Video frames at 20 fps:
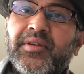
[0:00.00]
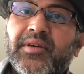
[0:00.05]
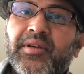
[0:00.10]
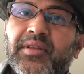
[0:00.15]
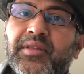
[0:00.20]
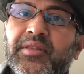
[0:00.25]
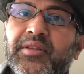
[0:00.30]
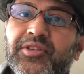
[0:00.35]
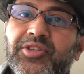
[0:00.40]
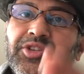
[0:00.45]

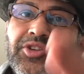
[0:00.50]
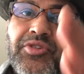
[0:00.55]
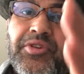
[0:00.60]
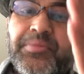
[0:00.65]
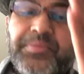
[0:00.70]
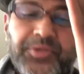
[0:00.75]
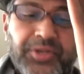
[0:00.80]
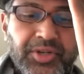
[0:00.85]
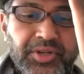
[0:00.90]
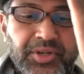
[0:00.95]
The
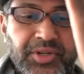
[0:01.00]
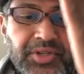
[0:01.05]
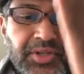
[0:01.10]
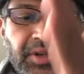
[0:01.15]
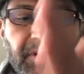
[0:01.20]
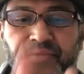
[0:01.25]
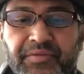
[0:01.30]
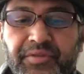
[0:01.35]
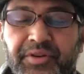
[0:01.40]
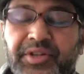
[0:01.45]
scriptures
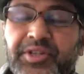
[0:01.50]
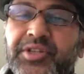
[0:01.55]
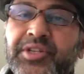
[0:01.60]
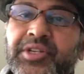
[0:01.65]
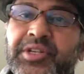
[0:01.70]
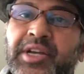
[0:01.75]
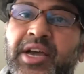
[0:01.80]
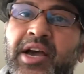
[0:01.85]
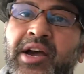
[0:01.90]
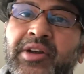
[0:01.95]
have written
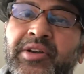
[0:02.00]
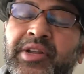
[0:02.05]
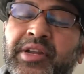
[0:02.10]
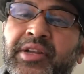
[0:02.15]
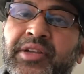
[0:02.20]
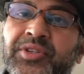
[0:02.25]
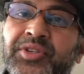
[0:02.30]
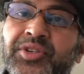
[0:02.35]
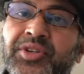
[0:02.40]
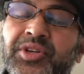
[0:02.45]
down in a
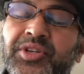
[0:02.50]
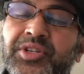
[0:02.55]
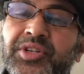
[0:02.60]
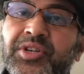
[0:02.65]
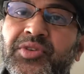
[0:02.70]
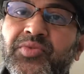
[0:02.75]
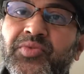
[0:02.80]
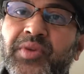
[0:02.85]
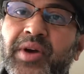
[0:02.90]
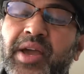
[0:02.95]

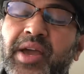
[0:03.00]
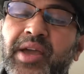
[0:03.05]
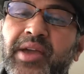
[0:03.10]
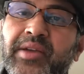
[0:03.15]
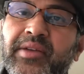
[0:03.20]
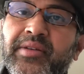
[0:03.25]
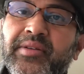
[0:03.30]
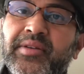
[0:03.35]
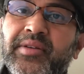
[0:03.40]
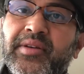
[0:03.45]
certain way
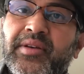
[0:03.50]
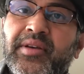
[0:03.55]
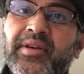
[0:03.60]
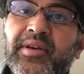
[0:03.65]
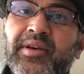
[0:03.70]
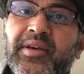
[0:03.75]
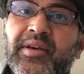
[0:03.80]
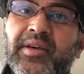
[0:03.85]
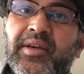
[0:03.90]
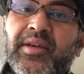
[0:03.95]

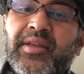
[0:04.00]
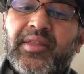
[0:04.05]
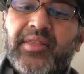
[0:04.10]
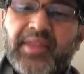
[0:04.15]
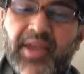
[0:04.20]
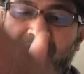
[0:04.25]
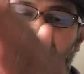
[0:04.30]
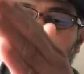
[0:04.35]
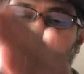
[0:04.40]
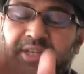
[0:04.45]

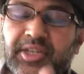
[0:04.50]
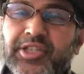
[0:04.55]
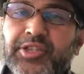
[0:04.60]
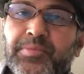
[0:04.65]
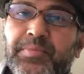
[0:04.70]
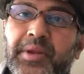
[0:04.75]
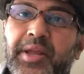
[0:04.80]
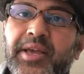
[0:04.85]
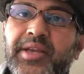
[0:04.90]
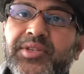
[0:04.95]
that this
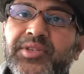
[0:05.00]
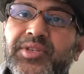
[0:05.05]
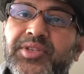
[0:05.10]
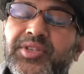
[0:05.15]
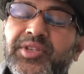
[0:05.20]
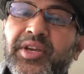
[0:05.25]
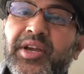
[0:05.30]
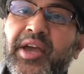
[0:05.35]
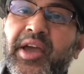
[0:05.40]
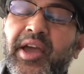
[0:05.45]
place is a
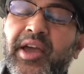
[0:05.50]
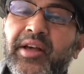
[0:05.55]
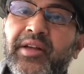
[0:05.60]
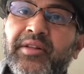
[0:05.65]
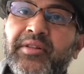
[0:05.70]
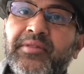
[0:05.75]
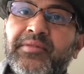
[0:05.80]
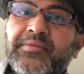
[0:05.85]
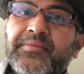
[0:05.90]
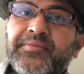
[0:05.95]

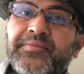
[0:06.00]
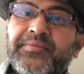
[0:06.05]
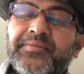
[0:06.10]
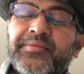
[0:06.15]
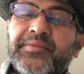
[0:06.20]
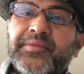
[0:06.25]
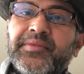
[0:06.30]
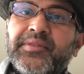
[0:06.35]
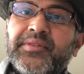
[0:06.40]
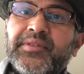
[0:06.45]
hell
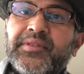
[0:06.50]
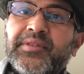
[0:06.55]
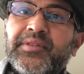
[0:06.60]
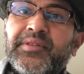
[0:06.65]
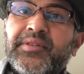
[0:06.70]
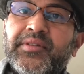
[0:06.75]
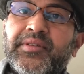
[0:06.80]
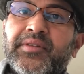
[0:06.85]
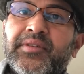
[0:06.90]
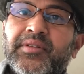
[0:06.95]

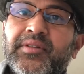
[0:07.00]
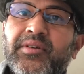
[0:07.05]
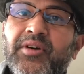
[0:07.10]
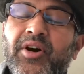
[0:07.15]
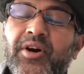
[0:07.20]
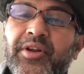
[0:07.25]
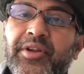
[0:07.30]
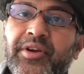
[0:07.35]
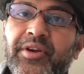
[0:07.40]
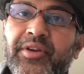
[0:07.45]

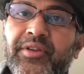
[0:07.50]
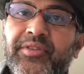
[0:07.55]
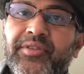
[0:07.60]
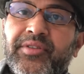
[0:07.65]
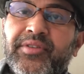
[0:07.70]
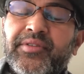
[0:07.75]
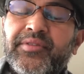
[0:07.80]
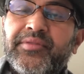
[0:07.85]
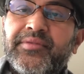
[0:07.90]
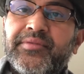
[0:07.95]
on earth
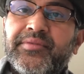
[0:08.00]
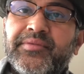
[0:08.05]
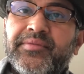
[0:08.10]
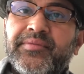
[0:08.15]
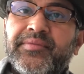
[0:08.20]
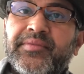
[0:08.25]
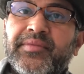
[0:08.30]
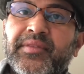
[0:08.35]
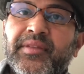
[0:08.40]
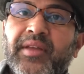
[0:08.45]

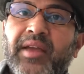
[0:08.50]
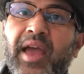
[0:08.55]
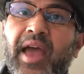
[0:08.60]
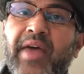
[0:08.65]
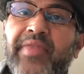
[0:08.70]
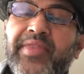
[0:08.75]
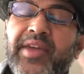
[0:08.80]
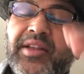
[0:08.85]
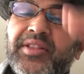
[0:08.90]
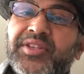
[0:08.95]

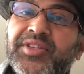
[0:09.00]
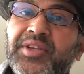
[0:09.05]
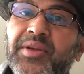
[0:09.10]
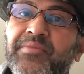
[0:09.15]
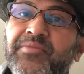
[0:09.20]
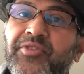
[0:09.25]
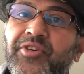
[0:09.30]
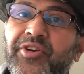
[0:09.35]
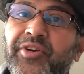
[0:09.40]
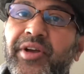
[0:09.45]
and that
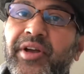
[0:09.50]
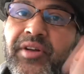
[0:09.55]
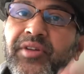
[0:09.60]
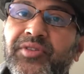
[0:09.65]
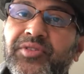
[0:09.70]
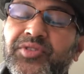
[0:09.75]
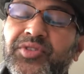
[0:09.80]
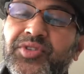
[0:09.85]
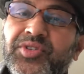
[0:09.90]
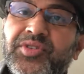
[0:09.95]
somewhere
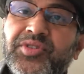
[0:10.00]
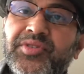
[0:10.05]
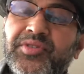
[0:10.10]
else